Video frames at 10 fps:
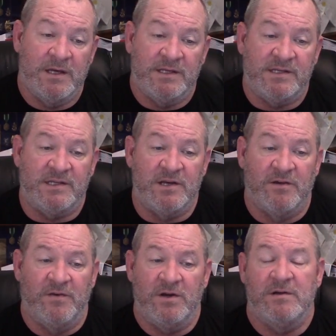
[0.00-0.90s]

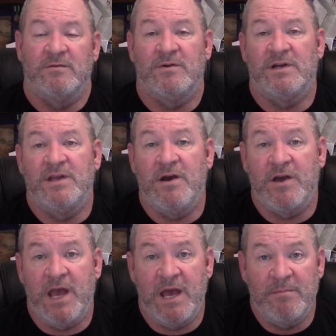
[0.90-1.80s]
Silver? Well, there
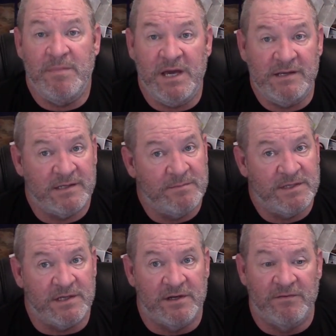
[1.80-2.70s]
can be some
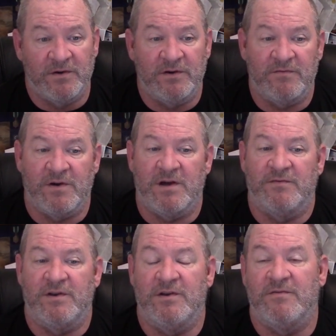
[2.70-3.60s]
silver
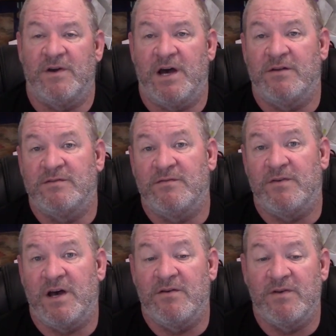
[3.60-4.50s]
involved in your valves and
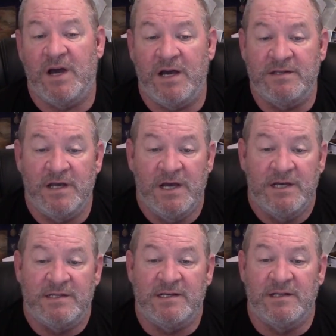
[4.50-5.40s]
valve guides,
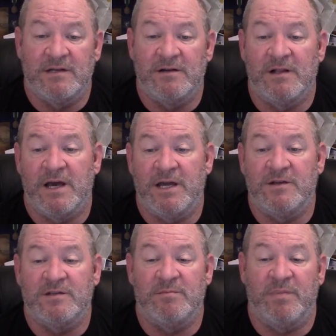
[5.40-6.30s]
cylinder
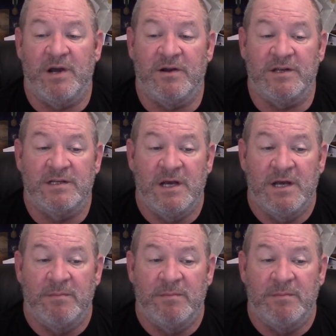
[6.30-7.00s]
liners, and bearings.